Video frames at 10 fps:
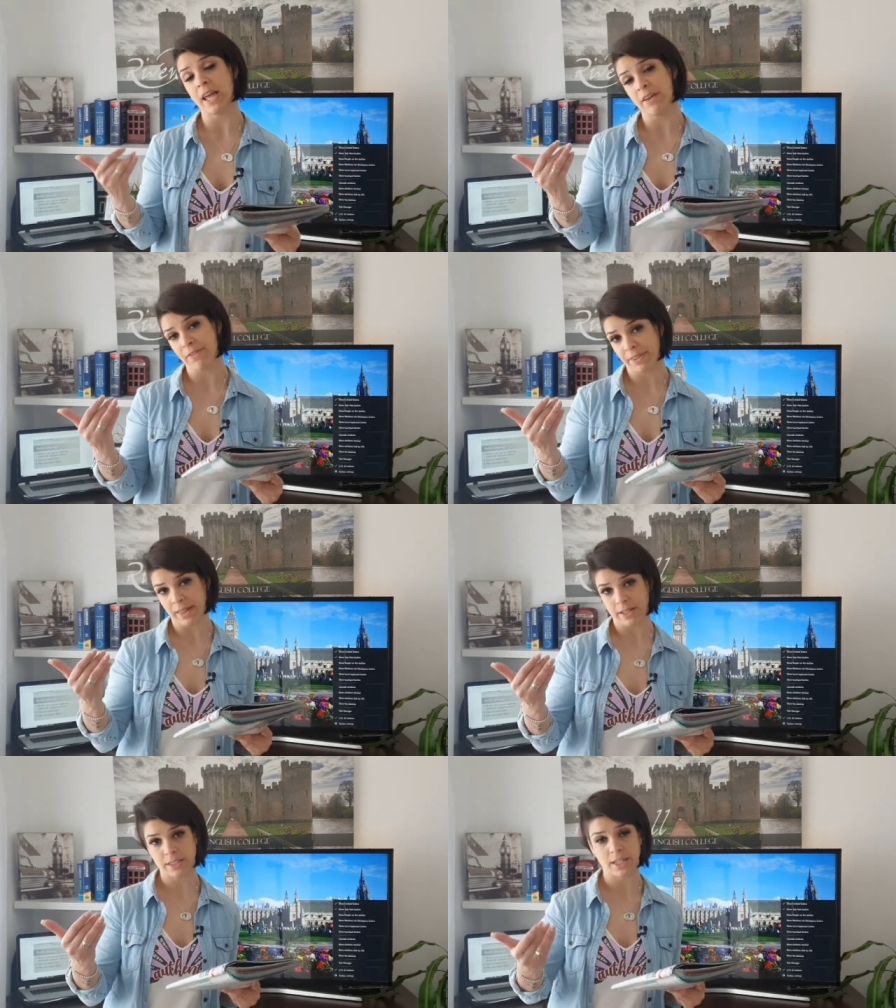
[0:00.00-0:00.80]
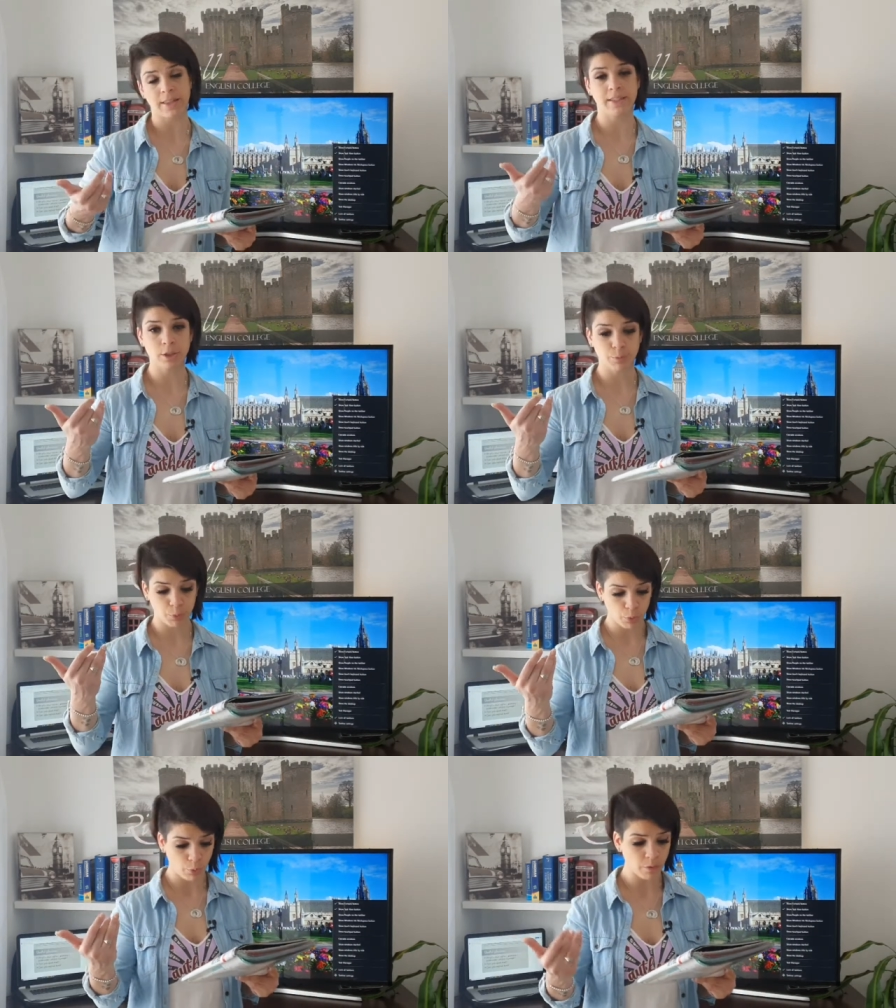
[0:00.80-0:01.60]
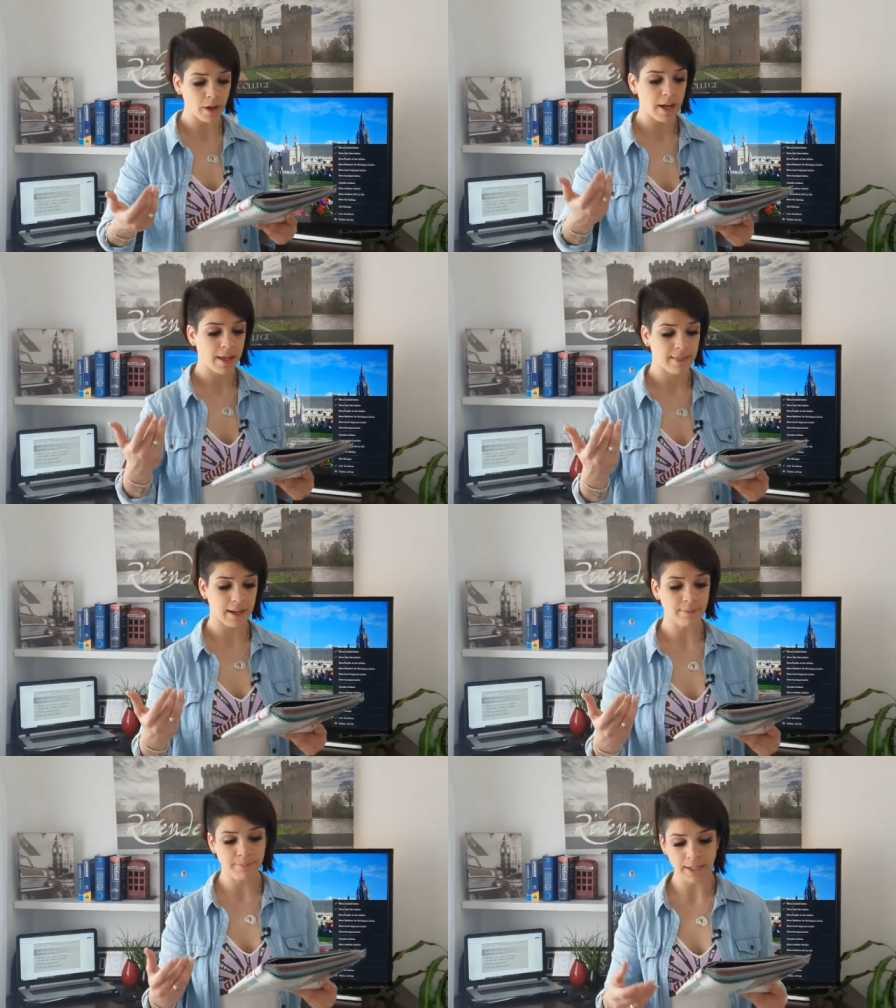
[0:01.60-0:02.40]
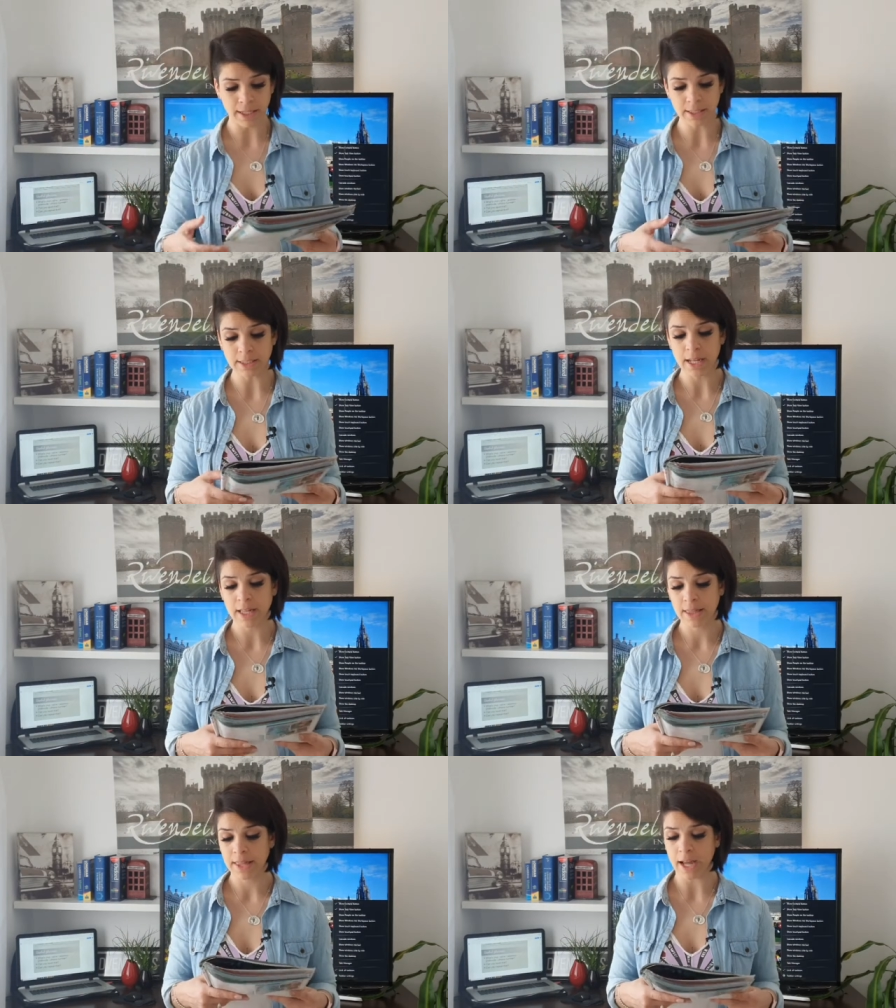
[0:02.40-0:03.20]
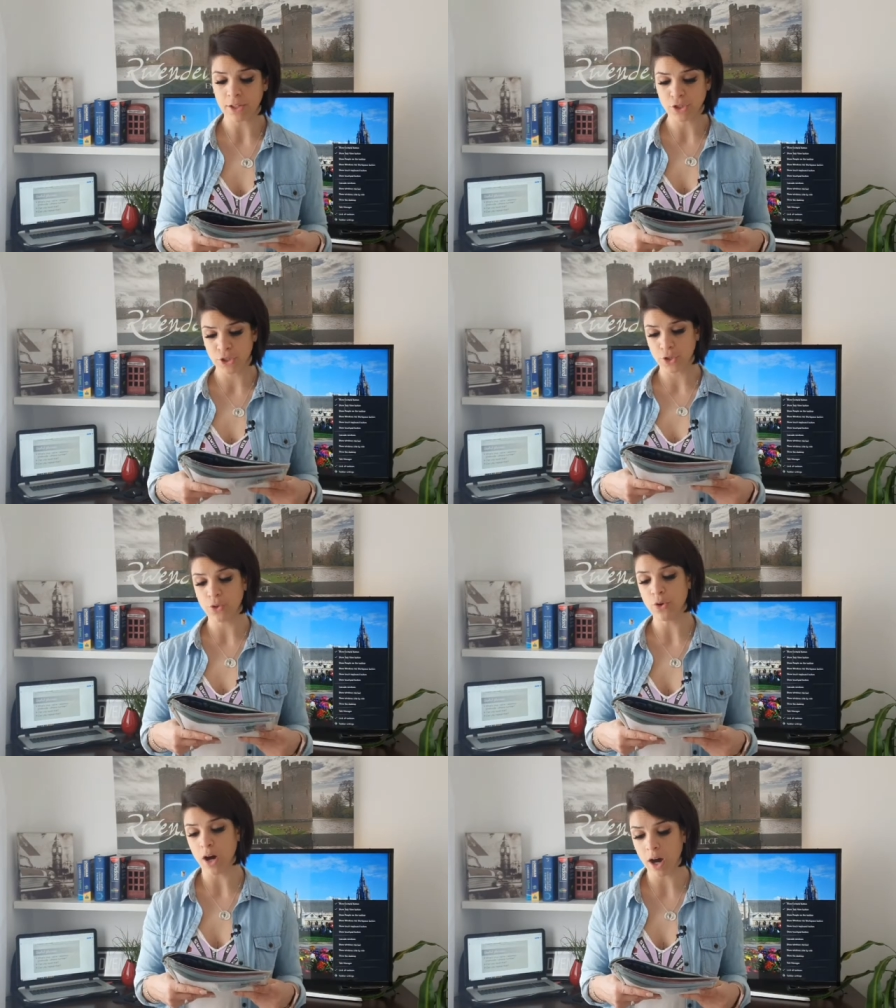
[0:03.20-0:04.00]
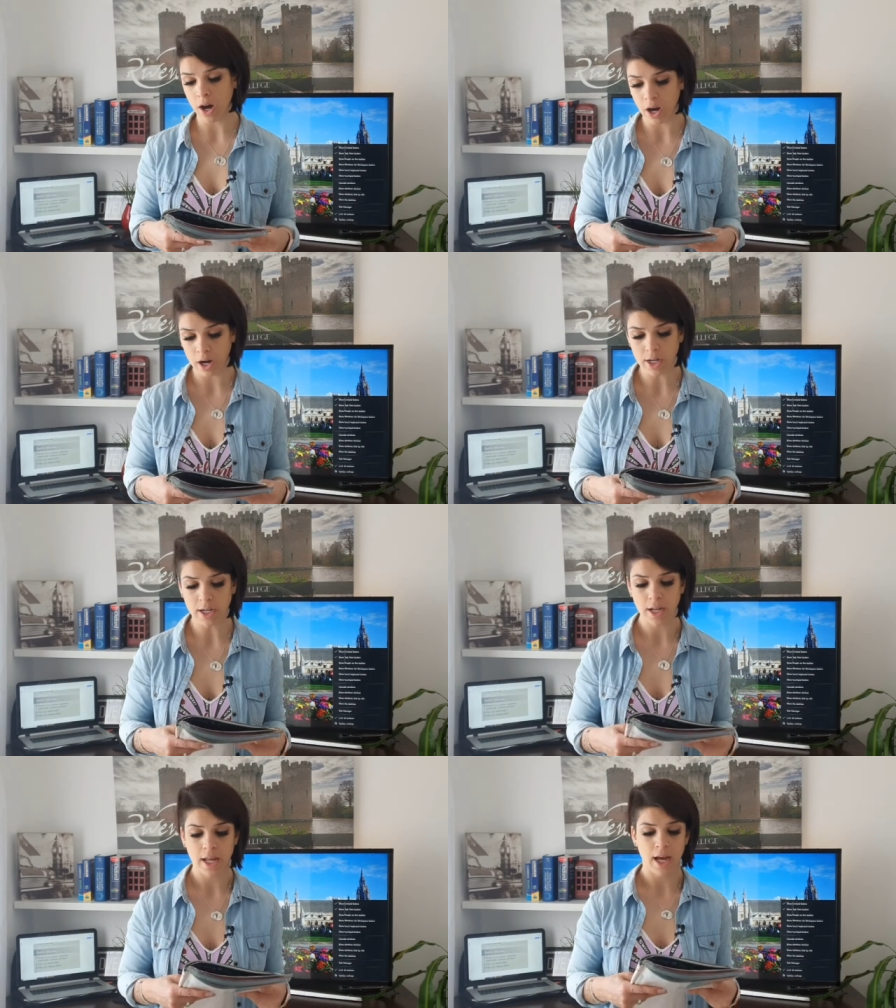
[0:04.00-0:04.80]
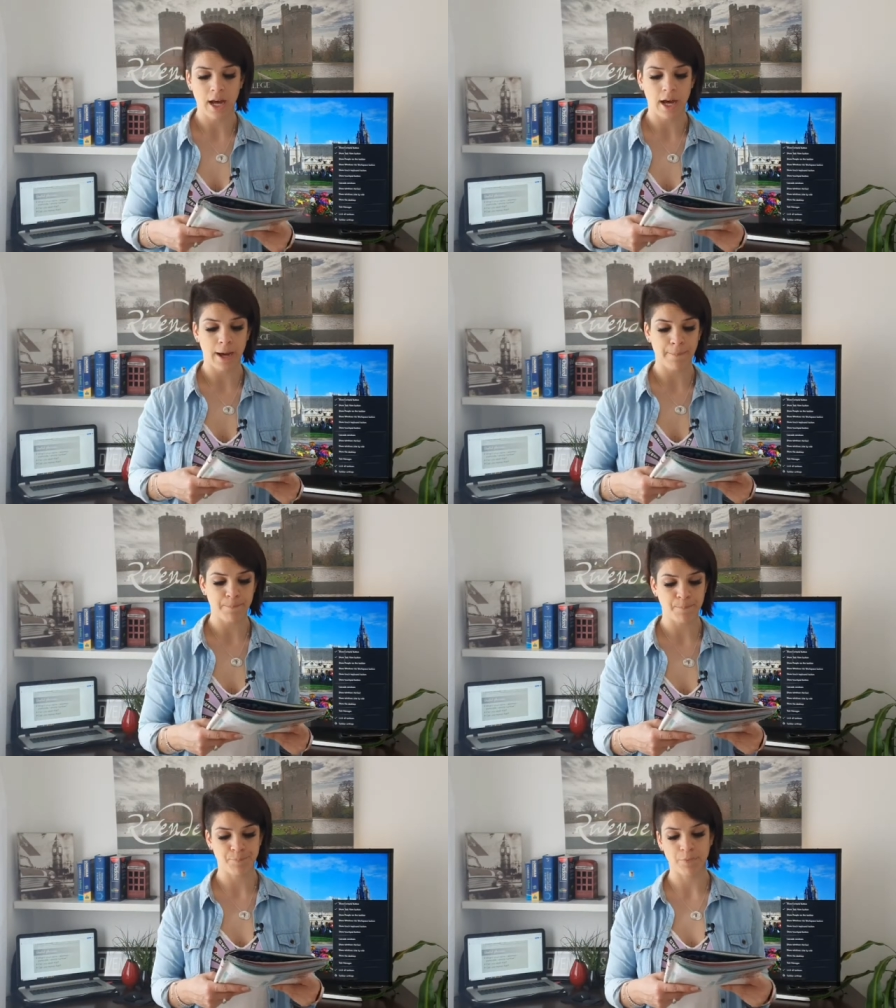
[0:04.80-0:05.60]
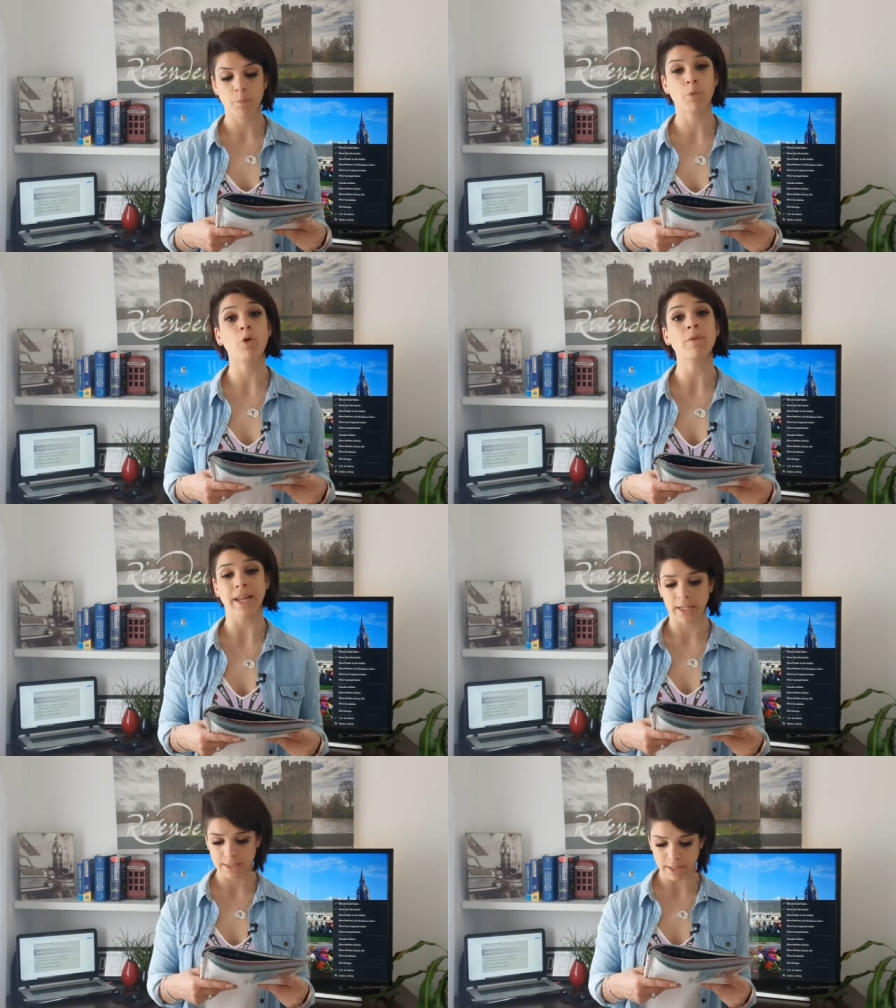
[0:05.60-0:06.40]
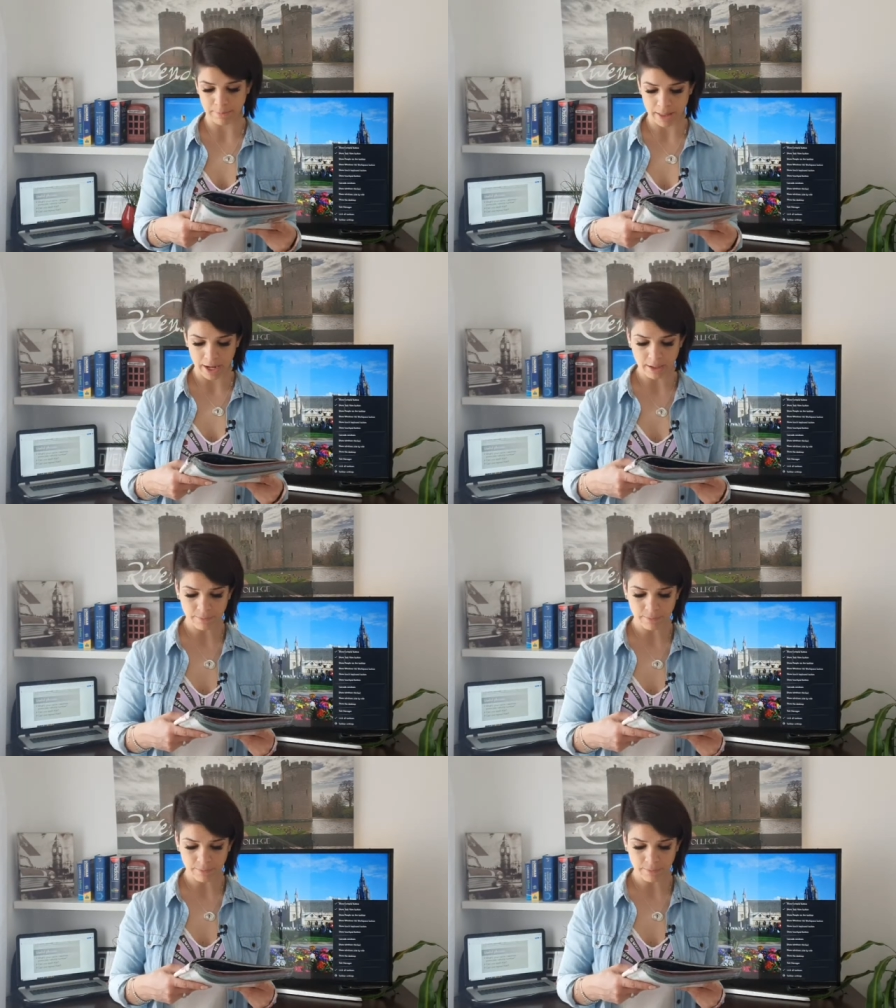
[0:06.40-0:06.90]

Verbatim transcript: evidence and this proof, that means that you are um, proving something.